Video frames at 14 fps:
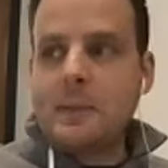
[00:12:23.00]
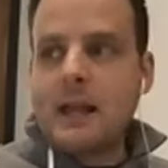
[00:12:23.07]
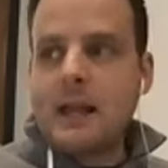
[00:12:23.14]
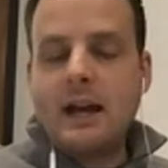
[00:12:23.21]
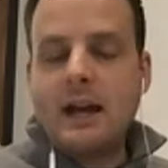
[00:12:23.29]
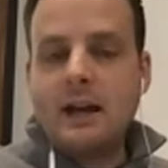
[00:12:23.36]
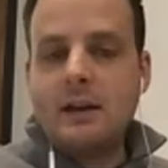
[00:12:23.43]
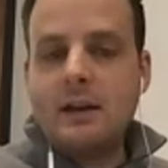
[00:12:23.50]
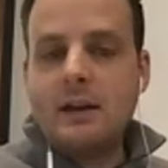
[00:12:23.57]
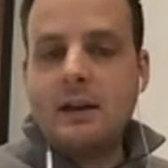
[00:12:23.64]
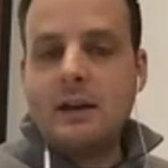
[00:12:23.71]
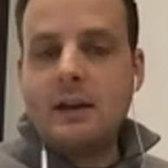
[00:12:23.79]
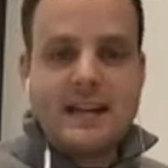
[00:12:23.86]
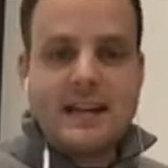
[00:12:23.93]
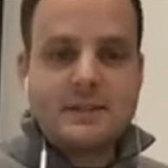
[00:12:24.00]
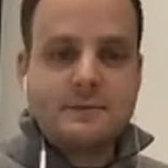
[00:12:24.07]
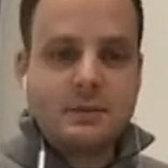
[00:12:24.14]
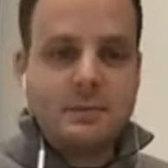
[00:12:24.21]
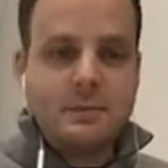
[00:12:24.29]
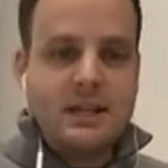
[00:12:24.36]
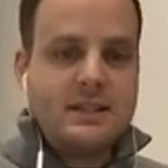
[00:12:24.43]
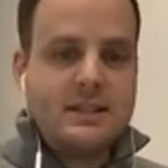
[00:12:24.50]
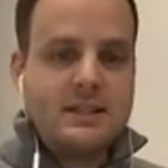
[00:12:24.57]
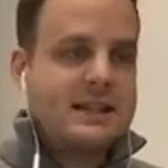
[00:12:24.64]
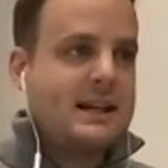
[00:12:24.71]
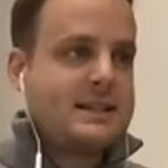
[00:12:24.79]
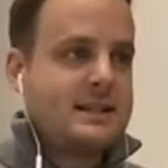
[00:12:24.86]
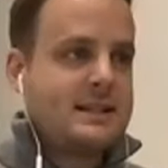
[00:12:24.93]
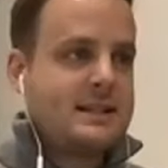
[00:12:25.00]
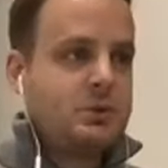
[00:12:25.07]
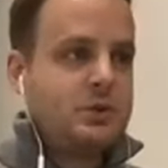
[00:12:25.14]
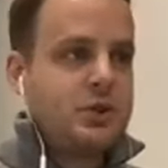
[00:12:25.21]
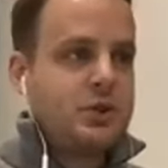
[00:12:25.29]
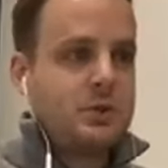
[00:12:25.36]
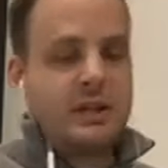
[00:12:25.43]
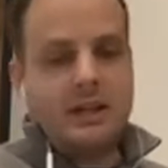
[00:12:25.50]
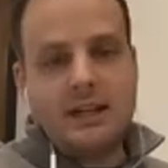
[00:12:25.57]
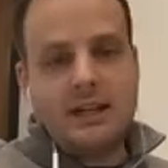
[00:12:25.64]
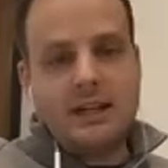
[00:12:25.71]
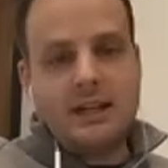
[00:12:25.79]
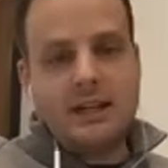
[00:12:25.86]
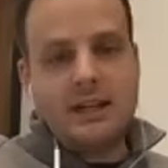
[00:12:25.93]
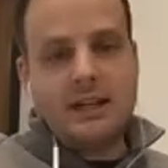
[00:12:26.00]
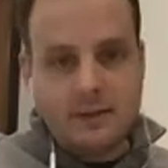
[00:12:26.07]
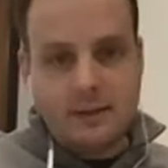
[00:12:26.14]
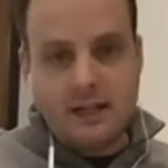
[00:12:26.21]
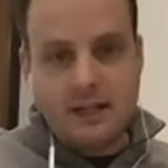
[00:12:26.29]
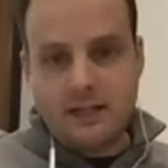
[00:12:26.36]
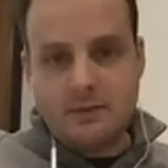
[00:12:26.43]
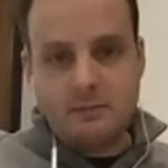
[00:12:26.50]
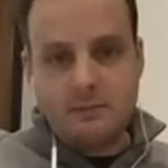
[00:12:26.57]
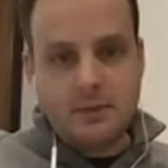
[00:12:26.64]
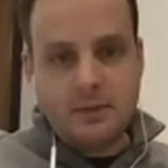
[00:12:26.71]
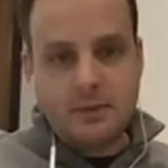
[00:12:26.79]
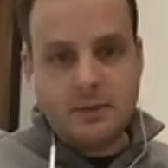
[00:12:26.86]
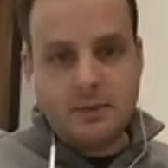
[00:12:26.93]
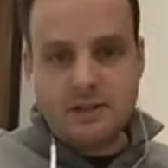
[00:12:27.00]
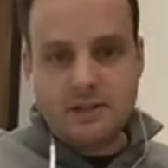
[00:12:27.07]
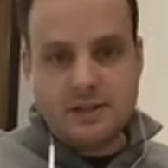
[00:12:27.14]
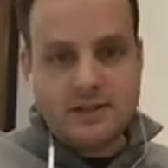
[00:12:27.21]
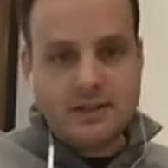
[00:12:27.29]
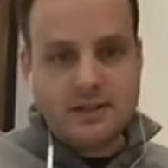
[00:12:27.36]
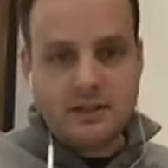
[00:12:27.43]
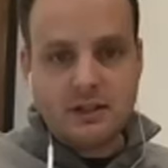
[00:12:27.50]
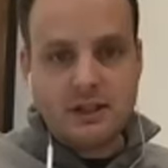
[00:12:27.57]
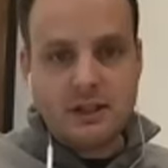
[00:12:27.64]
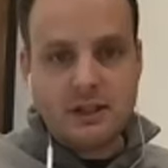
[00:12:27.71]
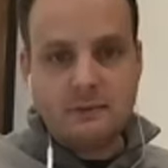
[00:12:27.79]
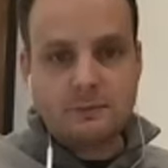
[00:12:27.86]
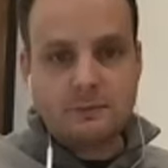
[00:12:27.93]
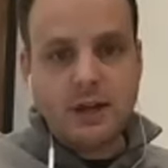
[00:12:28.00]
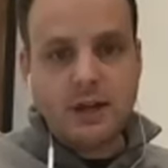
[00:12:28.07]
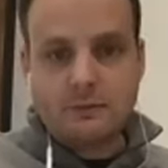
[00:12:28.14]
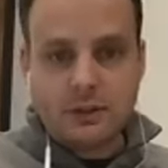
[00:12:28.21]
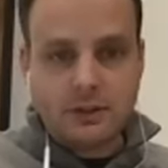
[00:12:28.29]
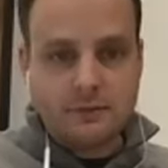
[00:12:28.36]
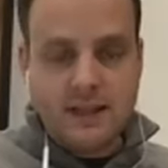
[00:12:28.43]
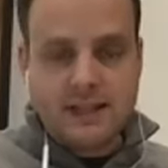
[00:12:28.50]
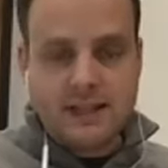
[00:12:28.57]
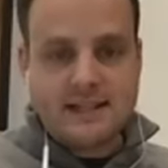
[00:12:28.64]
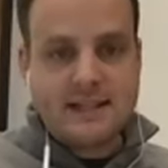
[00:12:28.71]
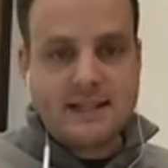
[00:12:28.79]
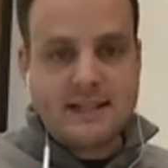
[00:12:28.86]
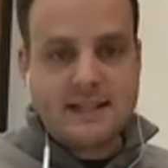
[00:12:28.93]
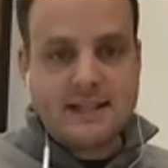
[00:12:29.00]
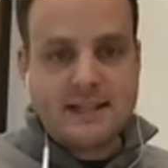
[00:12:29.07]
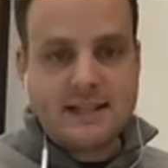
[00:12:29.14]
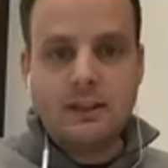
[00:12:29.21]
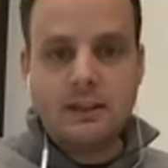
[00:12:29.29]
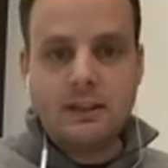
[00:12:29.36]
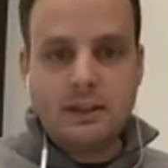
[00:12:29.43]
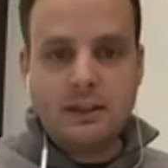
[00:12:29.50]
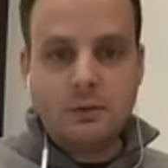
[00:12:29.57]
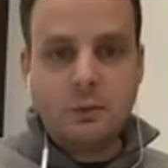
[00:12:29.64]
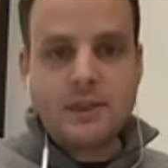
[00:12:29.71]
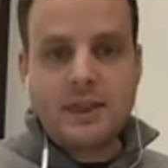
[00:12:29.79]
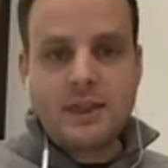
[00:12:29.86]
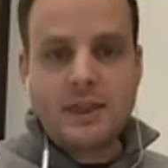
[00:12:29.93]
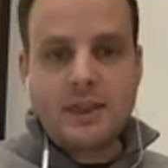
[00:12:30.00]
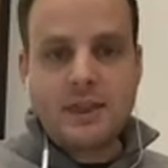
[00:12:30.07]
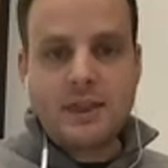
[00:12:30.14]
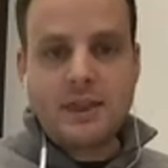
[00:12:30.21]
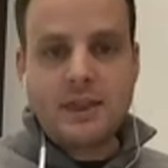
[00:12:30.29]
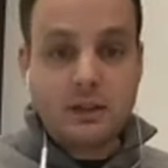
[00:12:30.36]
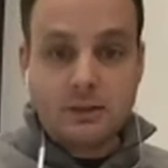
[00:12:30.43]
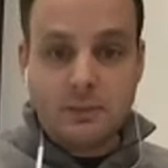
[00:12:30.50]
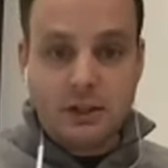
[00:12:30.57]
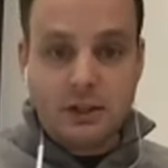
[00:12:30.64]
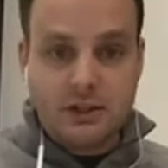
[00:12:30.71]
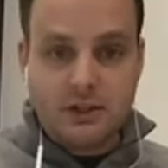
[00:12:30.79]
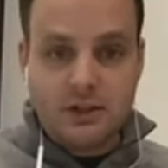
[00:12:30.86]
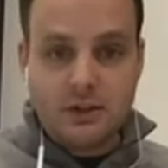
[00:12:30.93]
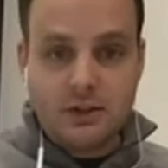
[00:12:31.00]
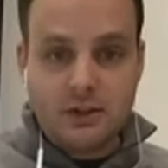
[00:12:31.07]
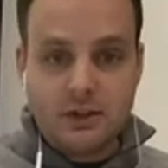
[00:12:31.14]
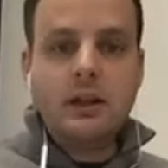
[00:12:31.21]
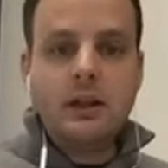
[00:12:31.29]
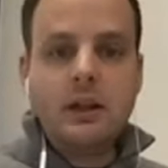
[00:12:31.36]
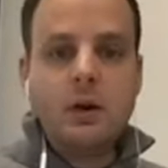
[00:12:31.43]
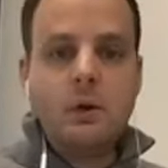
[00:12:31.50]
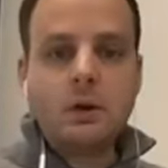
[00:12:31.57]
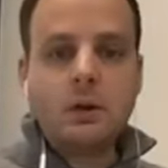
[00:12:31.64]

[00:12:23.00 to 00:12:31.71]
uh, for success for me is not someone joining active campaign and being here necessarily forever if that's not what they want to ultimately do yeah.